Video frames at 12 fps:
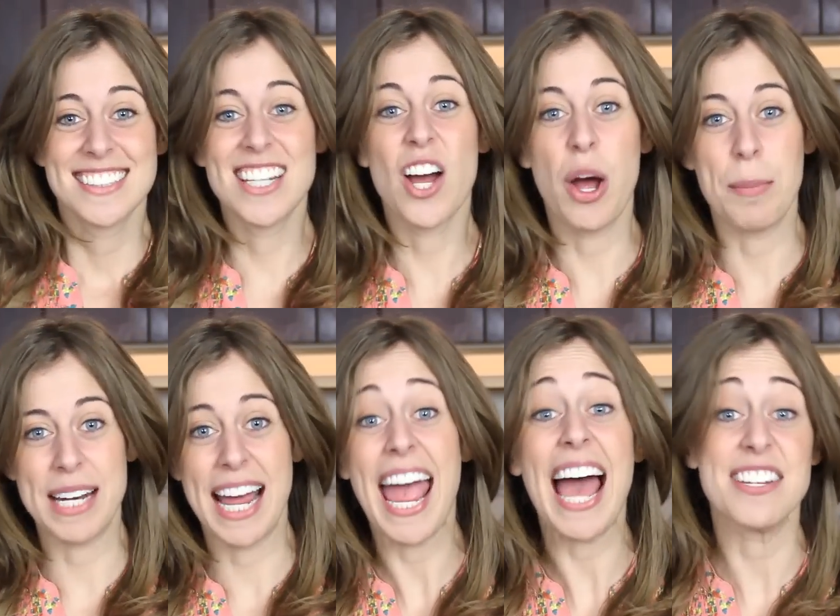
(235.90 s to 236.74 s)
No, I
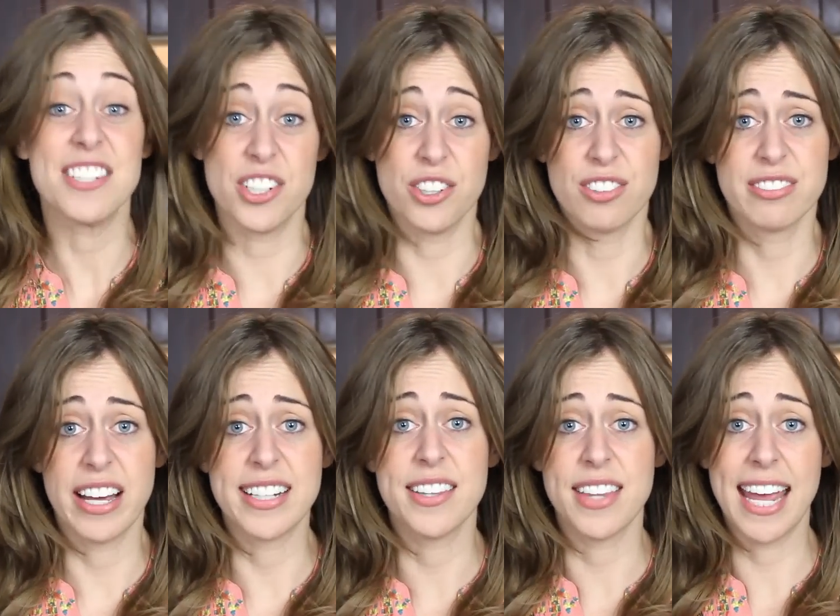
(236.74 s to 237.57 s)
mean I had to.
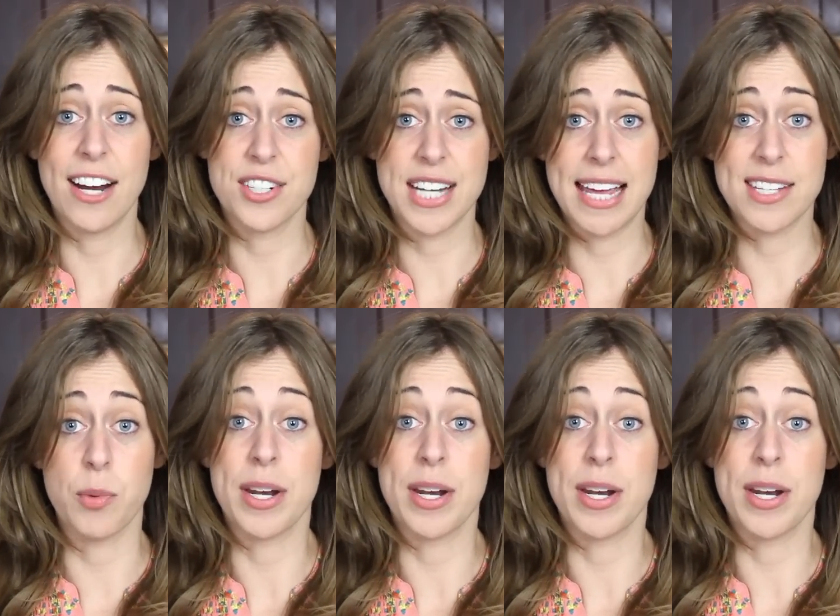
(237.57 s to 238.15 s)
I need the hair tie as